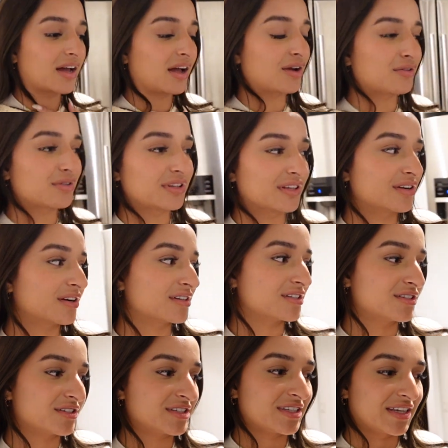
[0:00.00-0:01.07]
I really got to
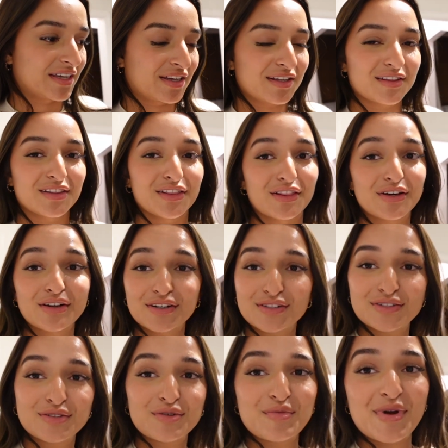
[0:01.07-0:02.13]
just like learn
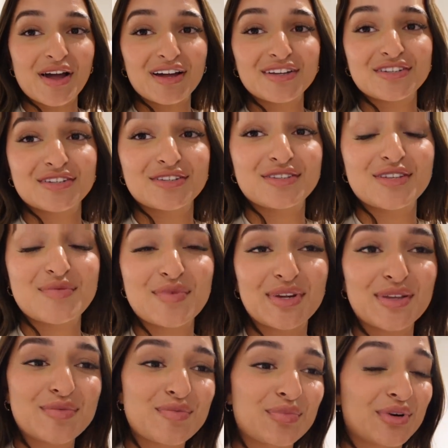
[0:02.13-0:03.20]
so much and see
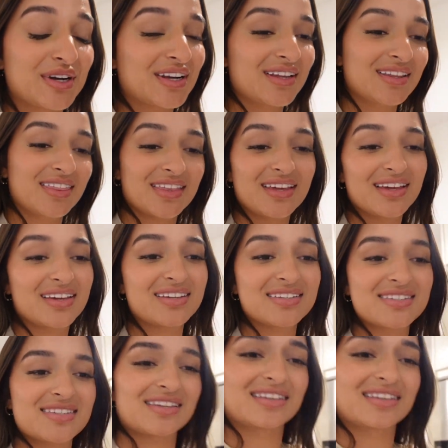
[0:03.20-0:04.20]
many pretty things